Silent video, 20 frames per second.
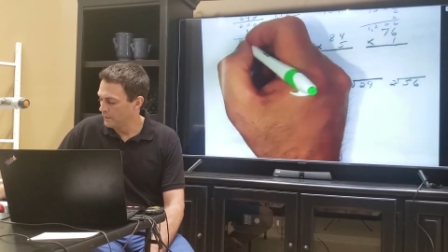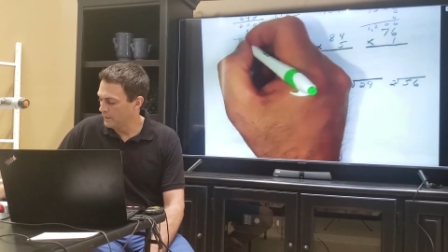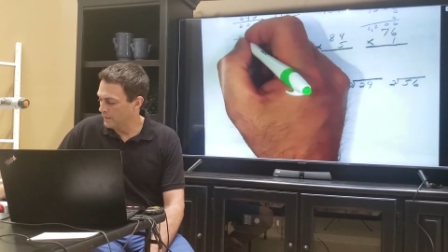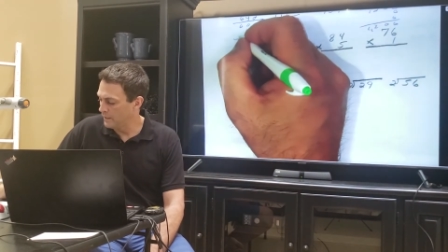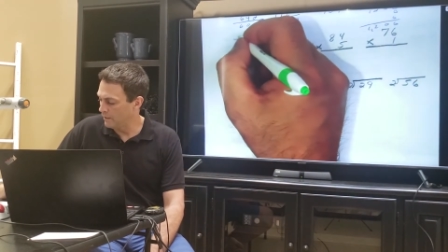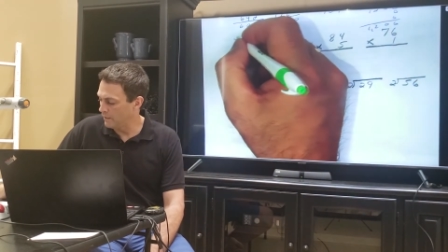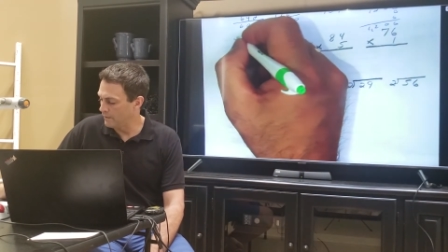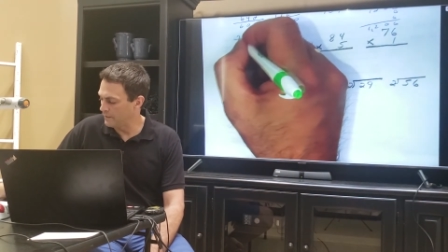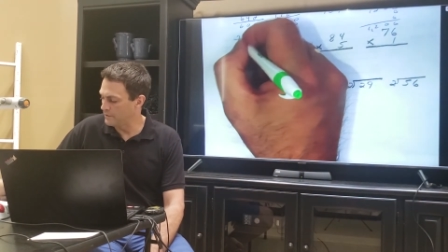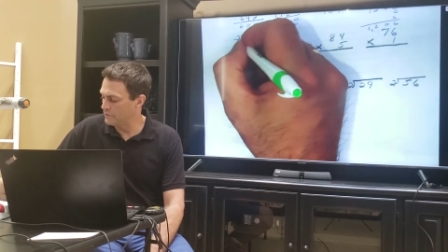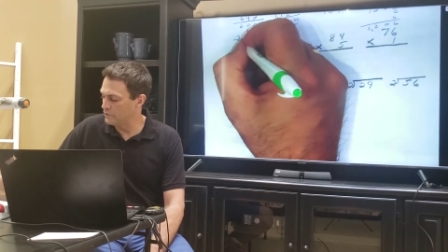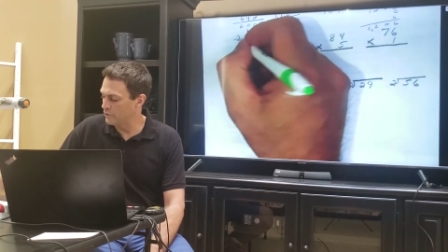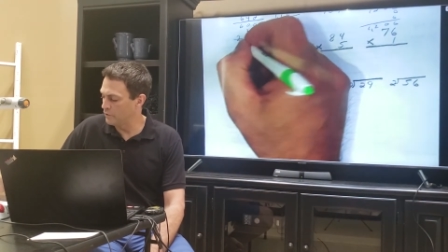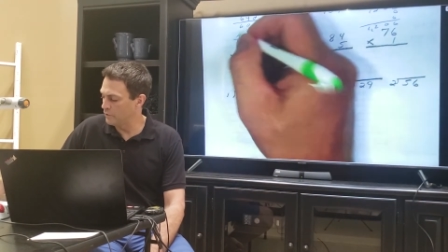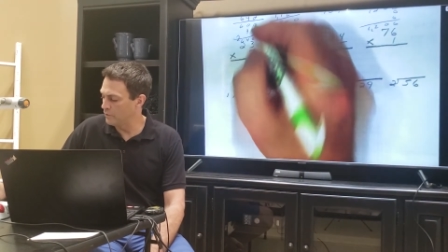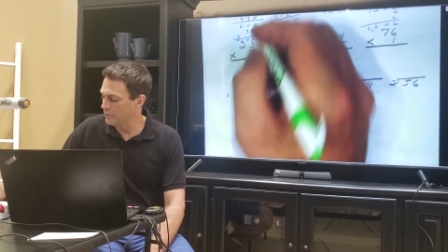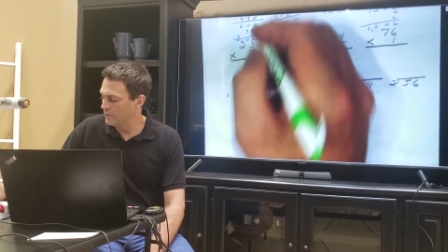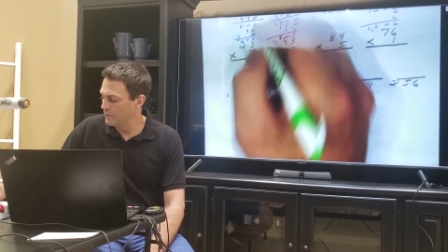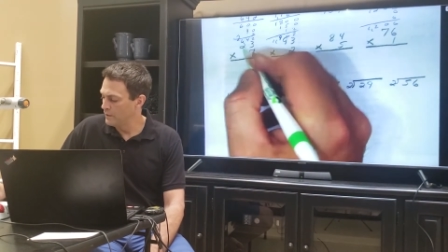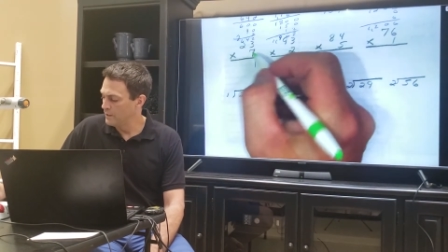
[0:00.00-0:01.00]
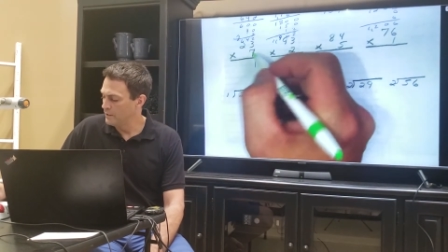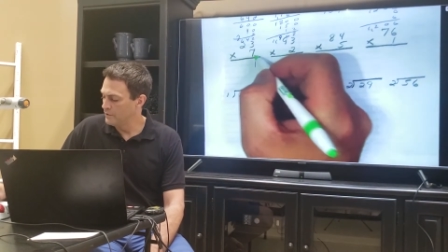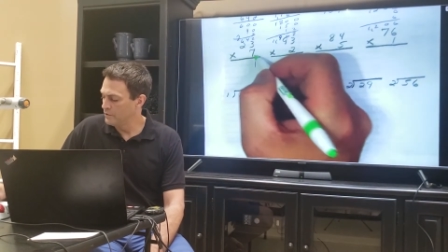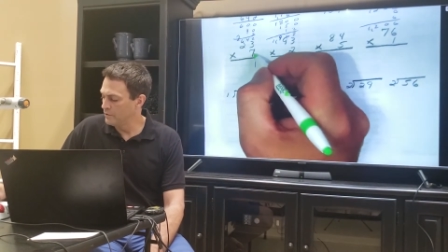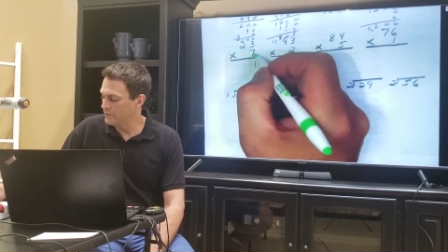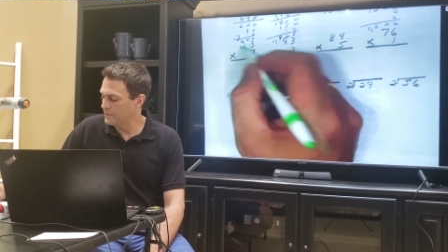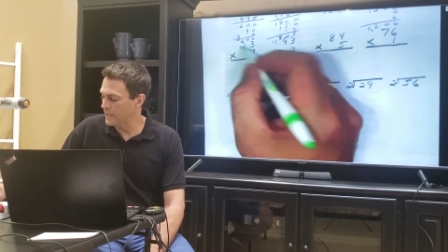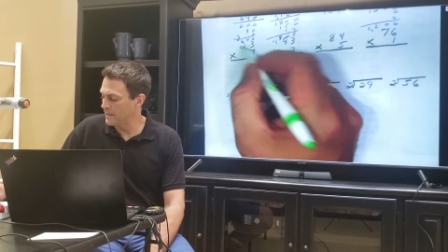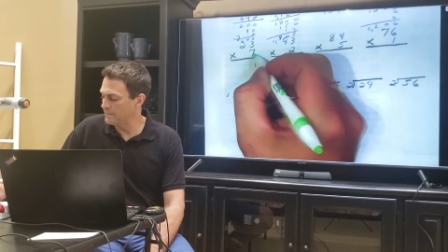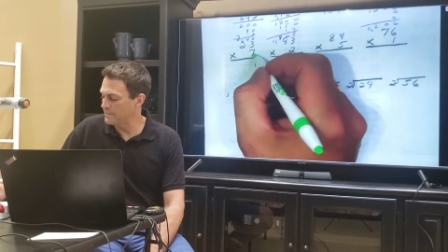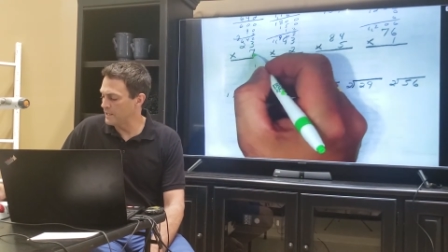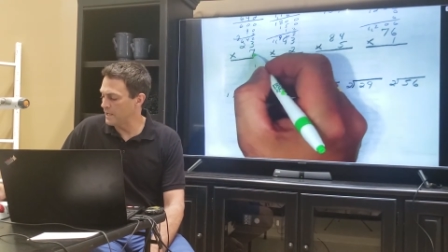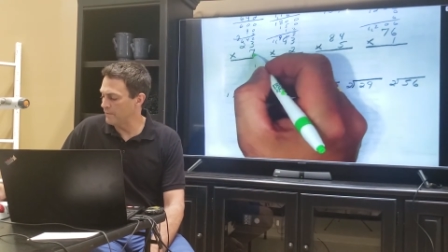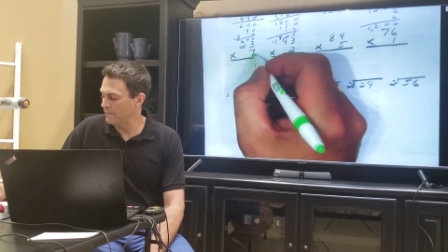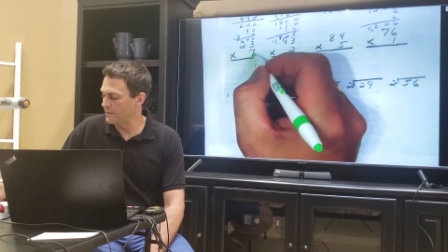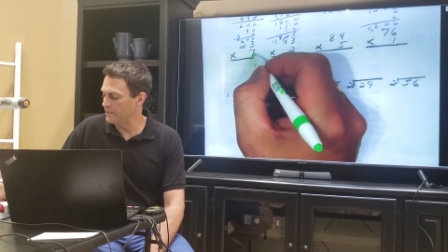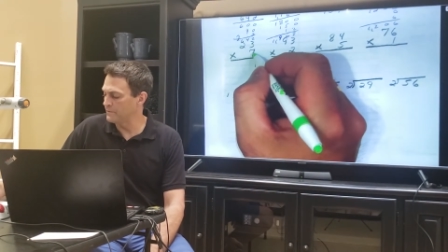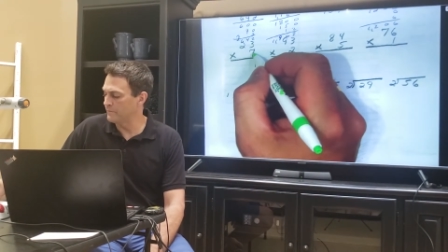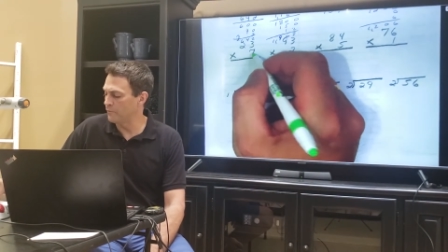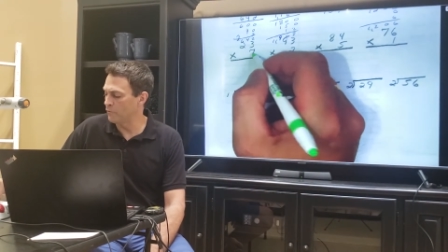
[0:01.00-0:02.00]
Carry the 2. 2 times 7
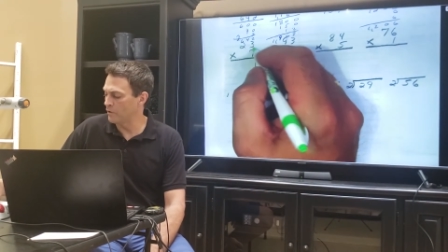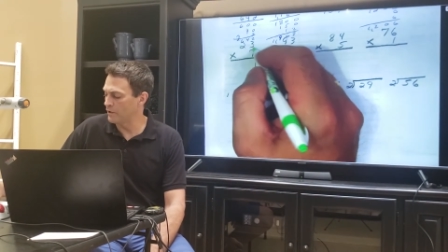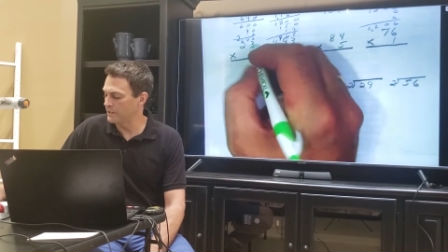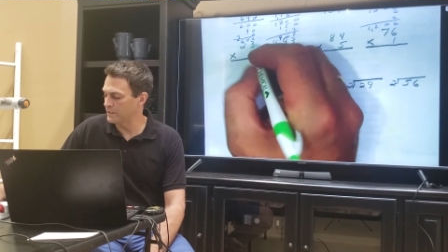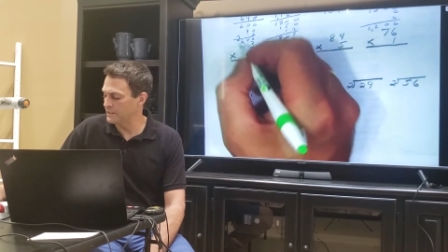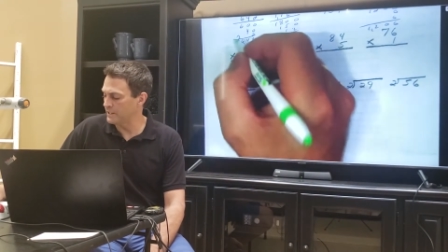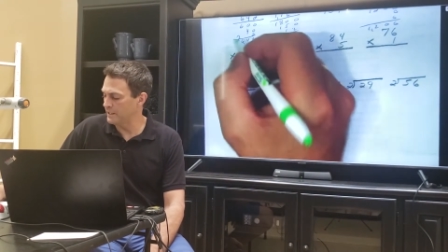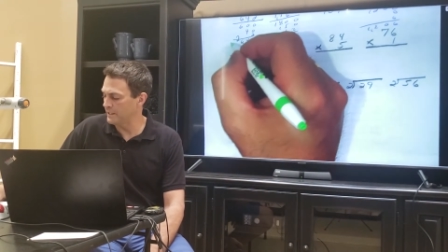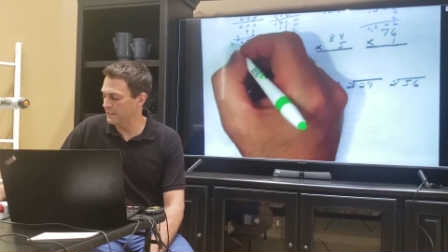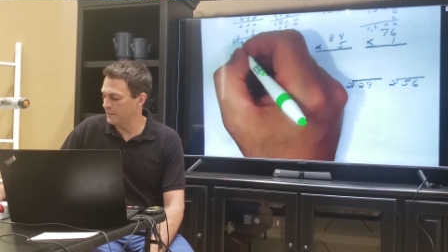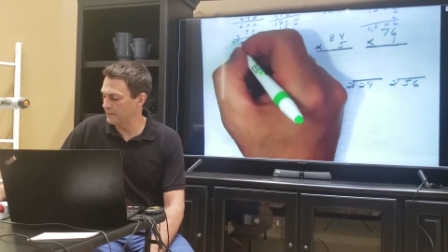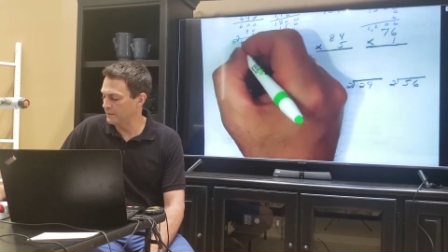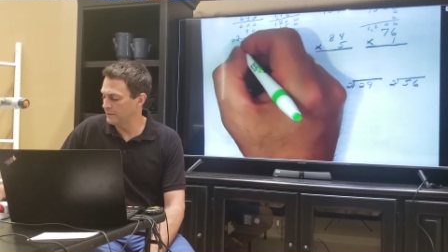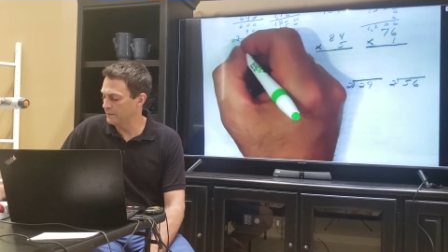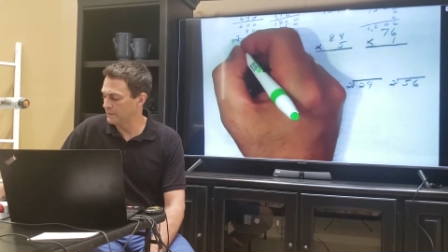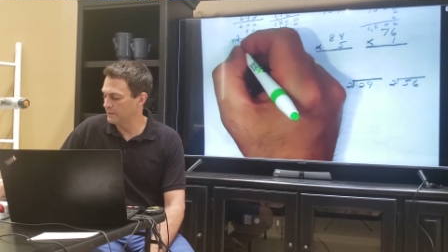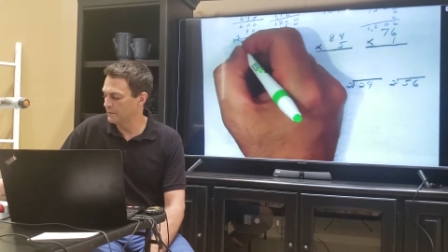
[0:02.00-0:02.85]
is 14.